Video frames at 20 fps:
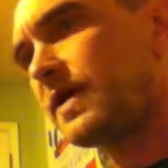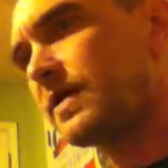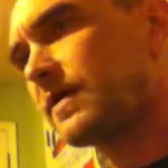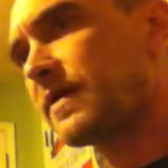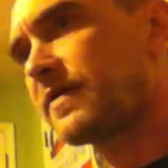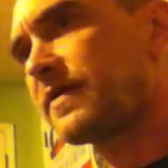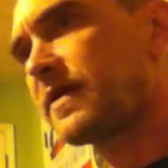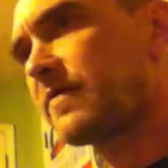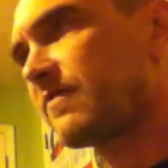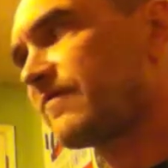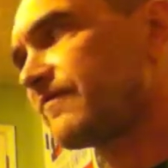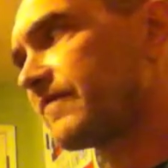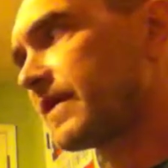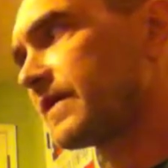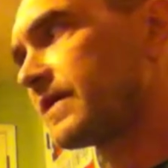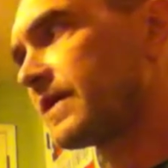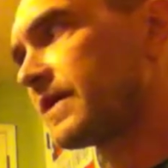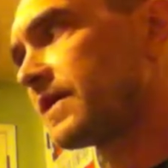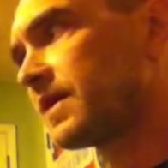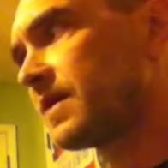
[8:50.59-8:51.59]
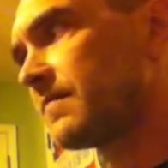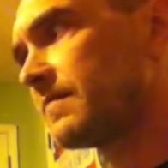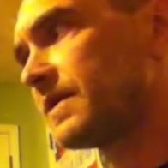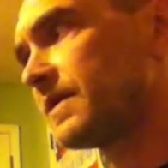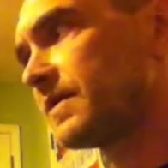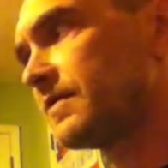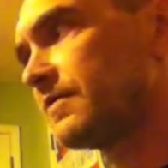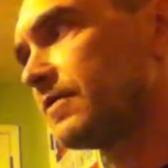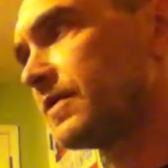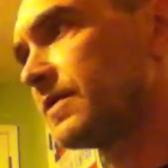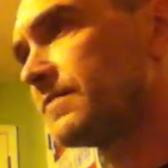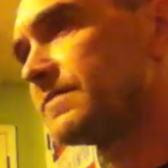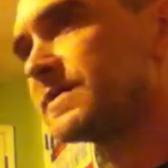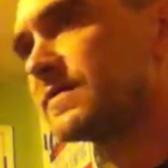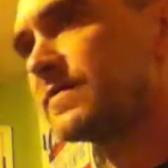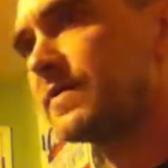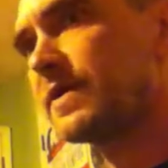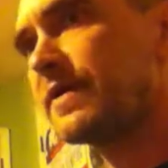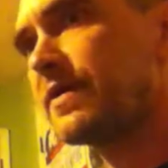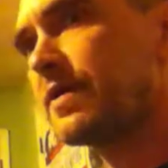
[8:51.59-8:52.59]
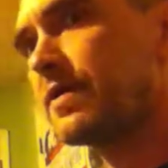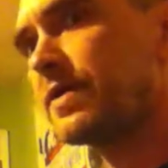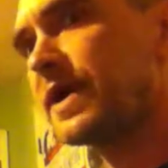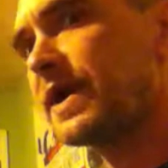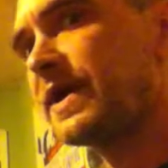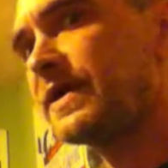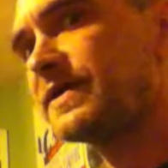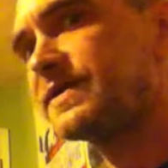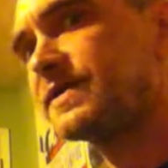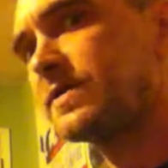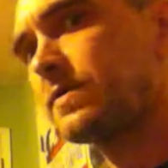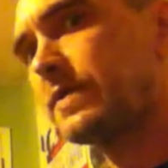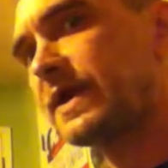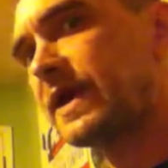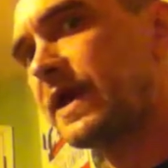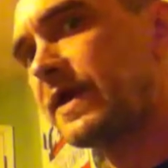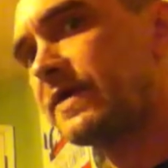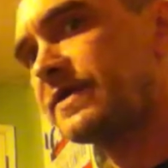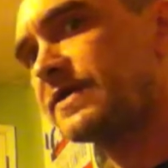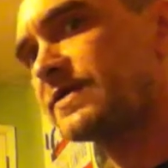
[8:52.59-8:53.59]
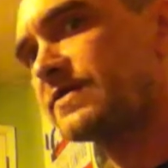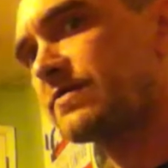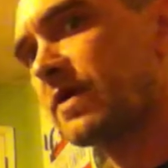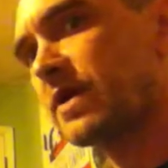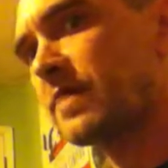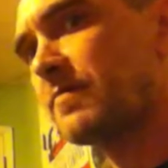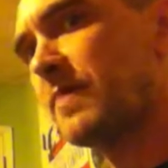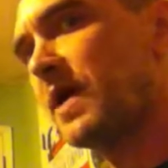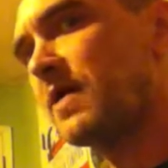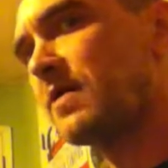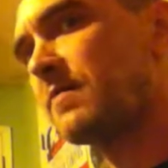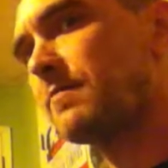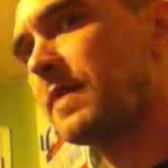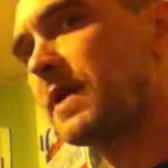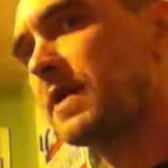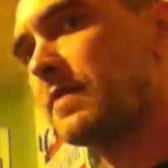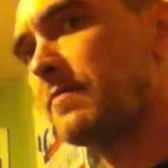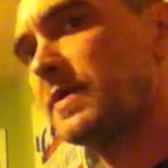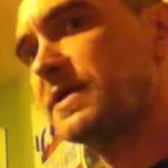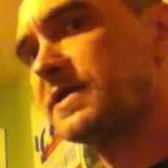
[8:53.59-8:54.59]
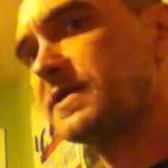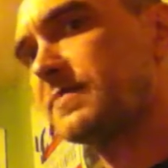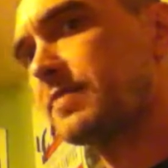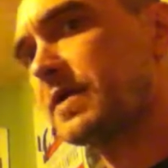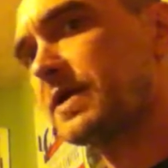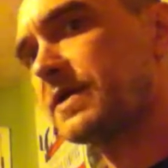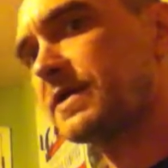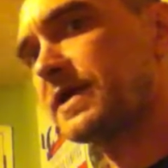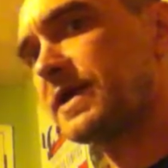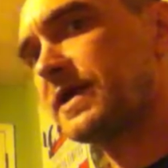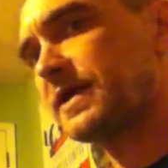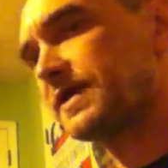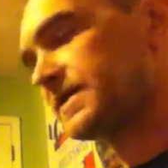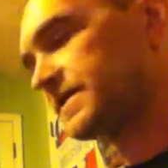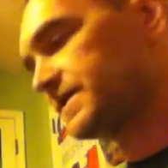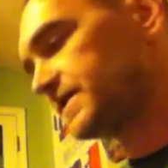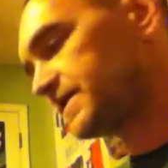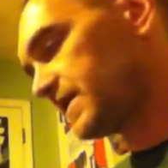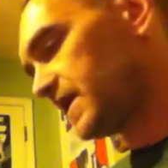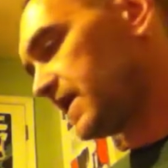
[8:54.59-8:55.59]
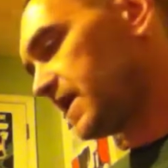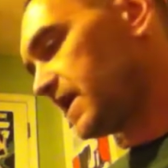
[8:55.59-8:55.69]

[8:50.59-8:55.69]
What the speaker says: like they were finally coming to grips with, okay, so we can't just run about and being a bunch of punk kids.